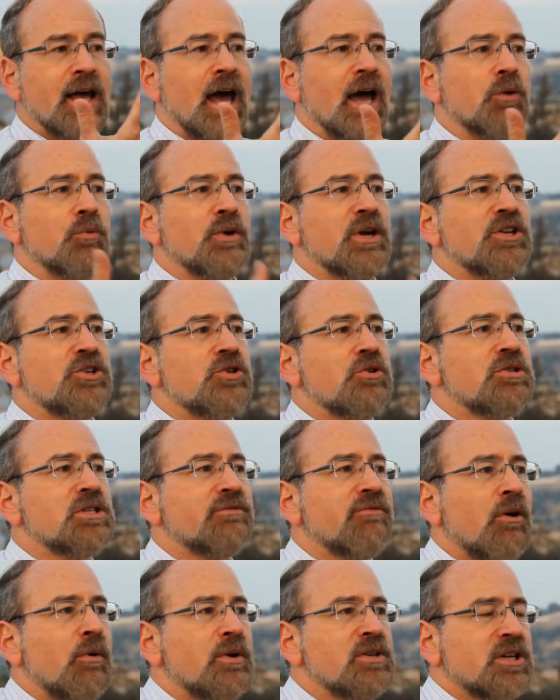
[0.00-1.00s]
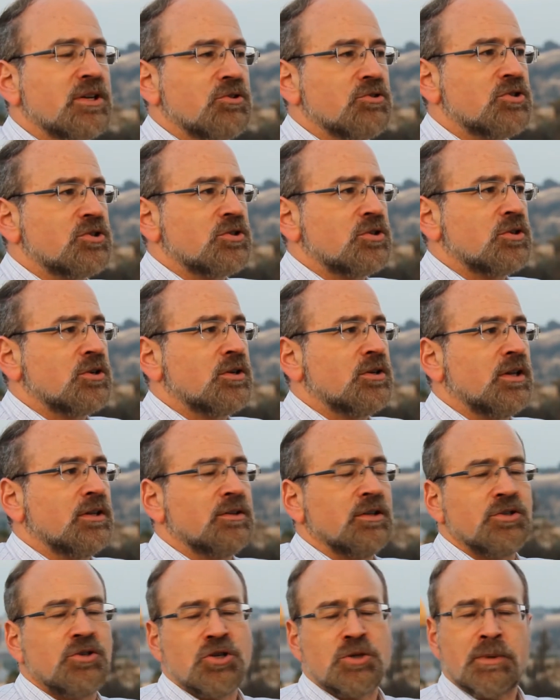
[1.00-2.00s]
And we Jews have always understood
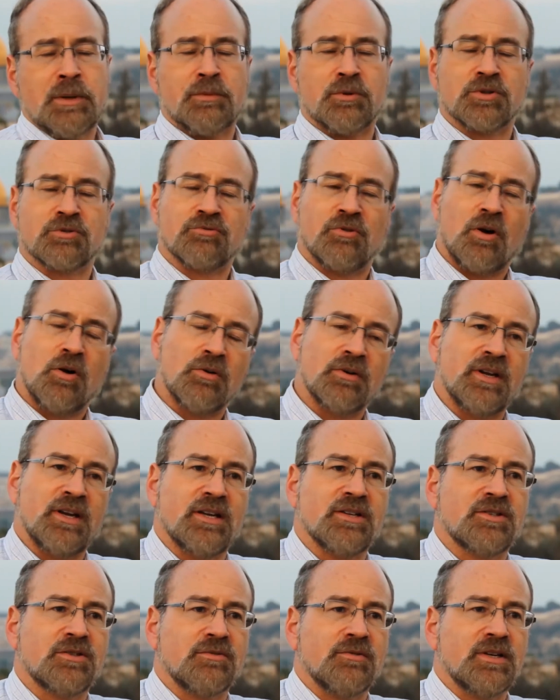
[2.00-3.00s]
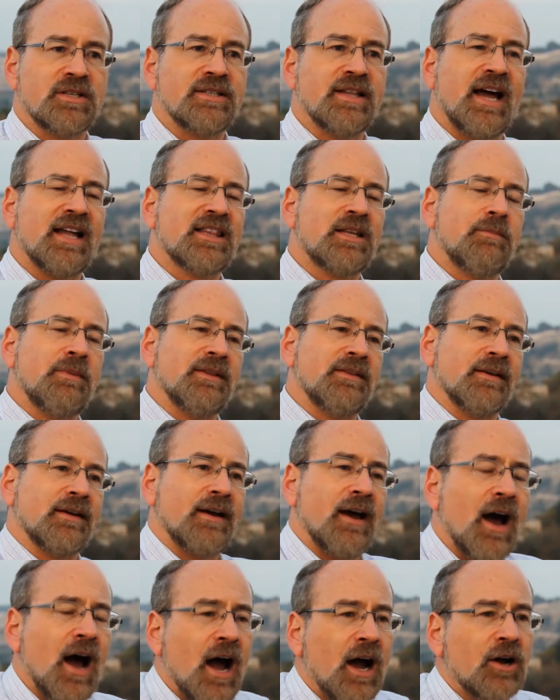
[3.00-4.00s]
that the Jewish people's role in history is not to have been to
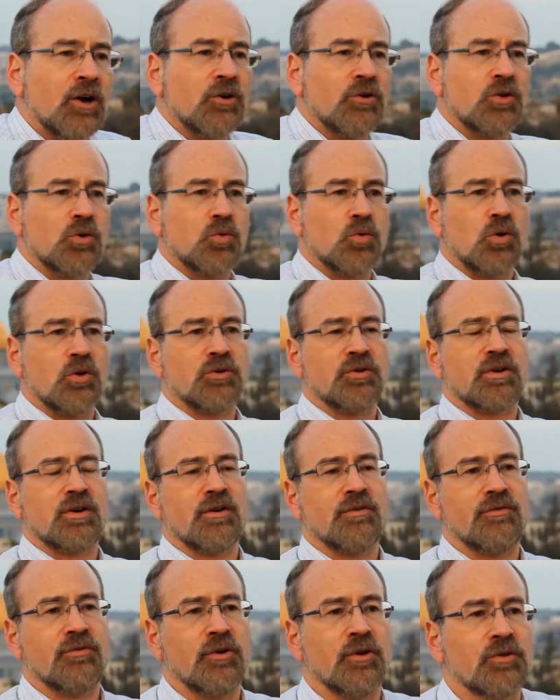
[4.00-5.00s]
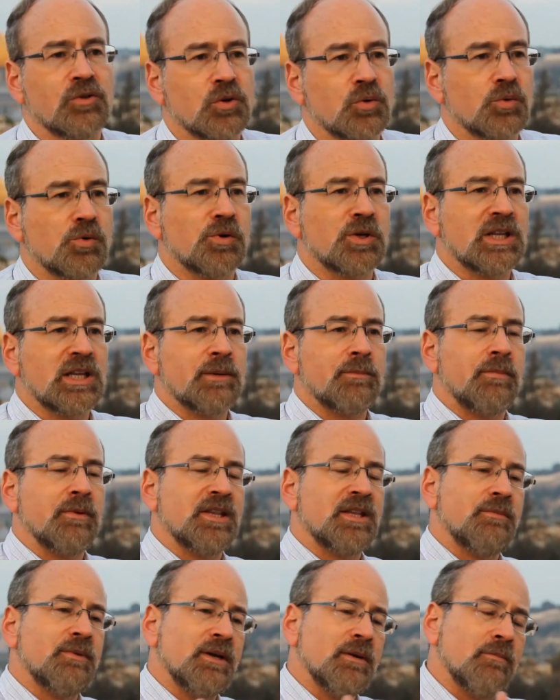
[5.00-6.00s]
conquer the world or convert the world,
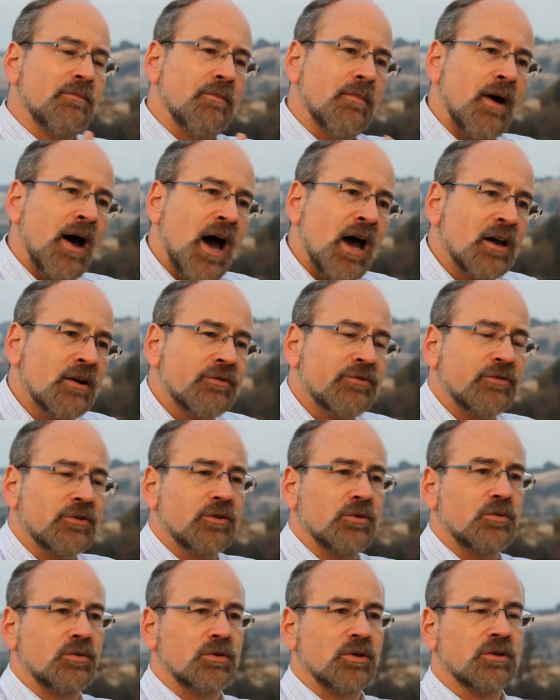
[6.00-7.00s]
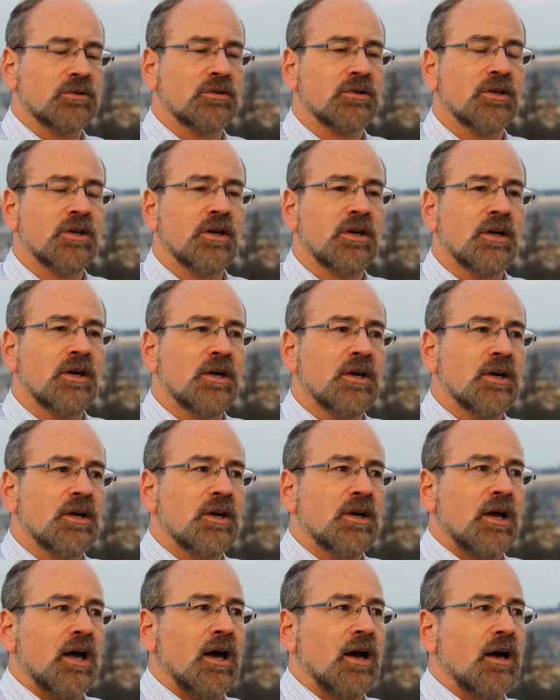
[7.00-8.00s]
but to be a model for the world,
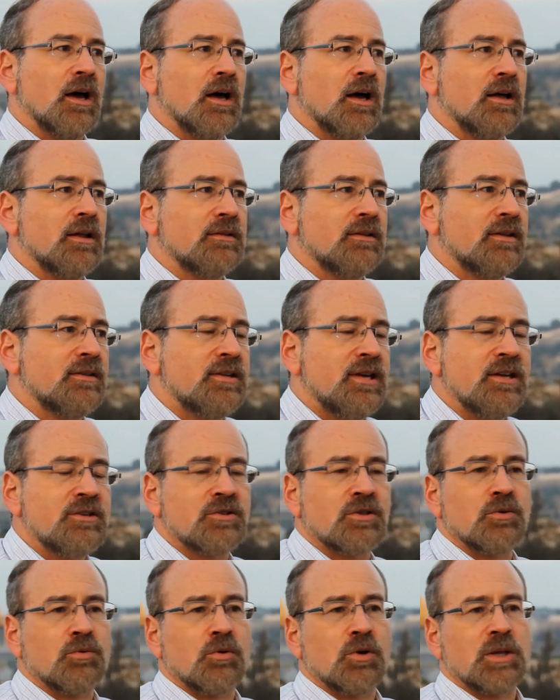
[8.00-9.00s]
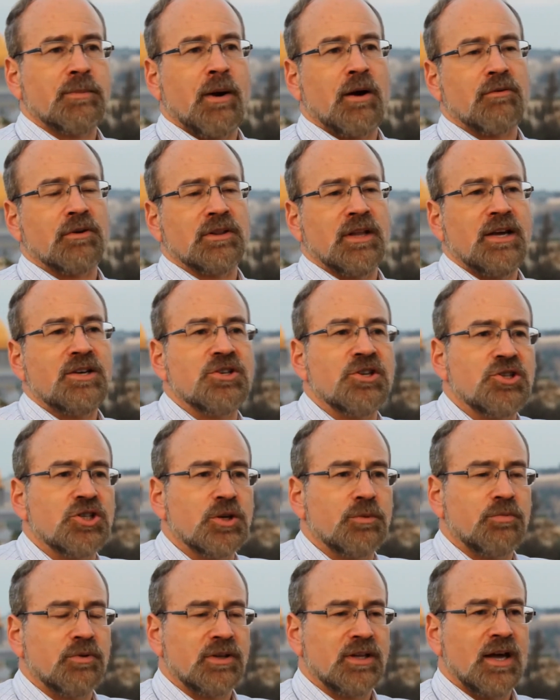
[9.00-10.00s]
to teach the world about
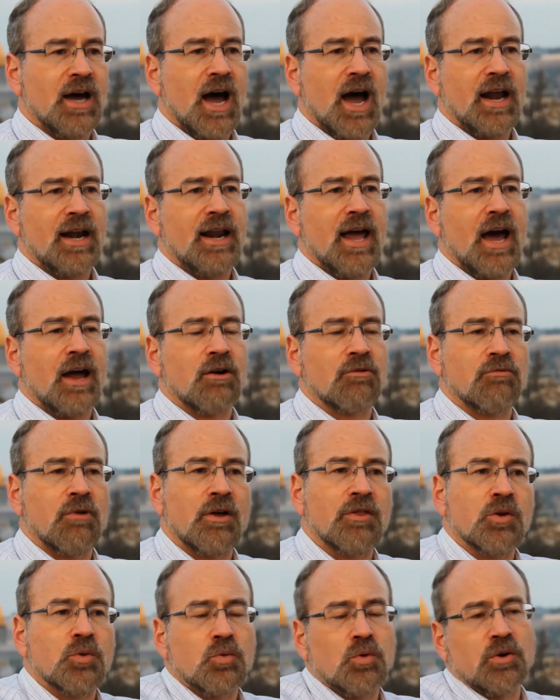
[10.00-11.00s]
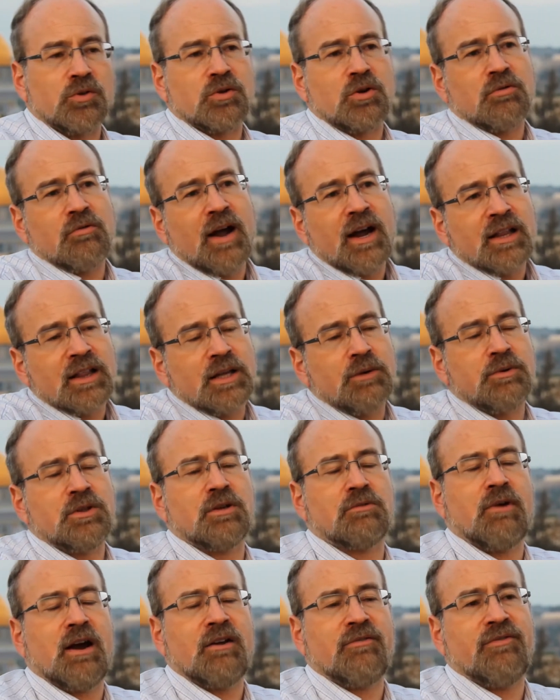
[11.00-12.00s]
relationship with God and how to run the world correctly
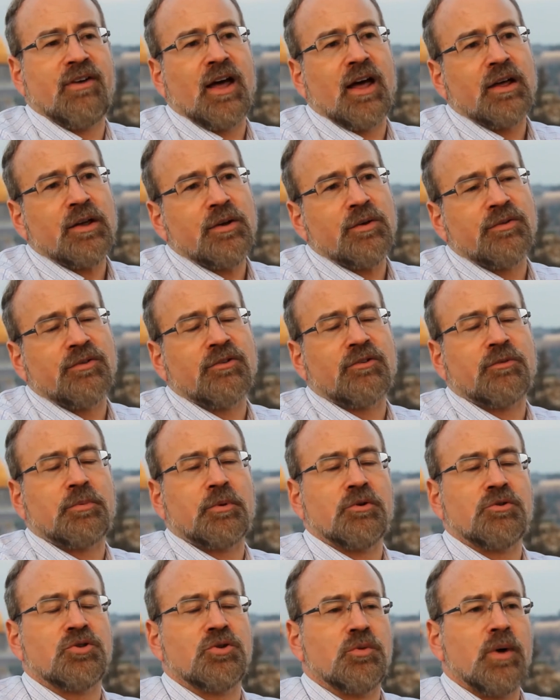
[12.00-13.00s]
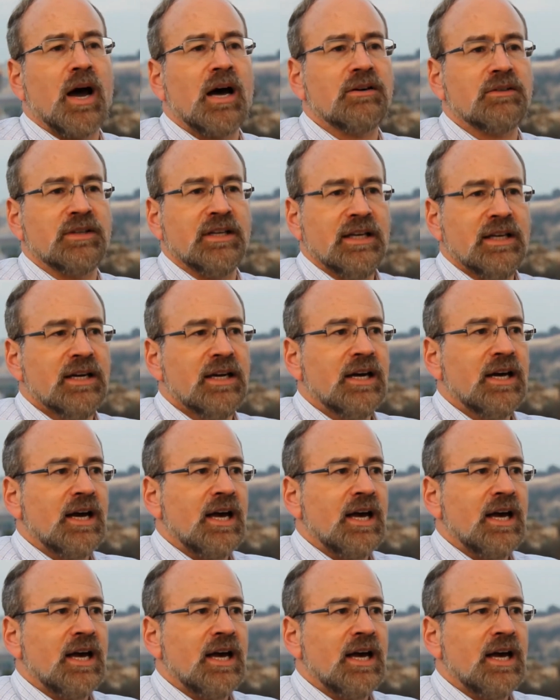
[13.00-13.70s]
with the right values and spirituality.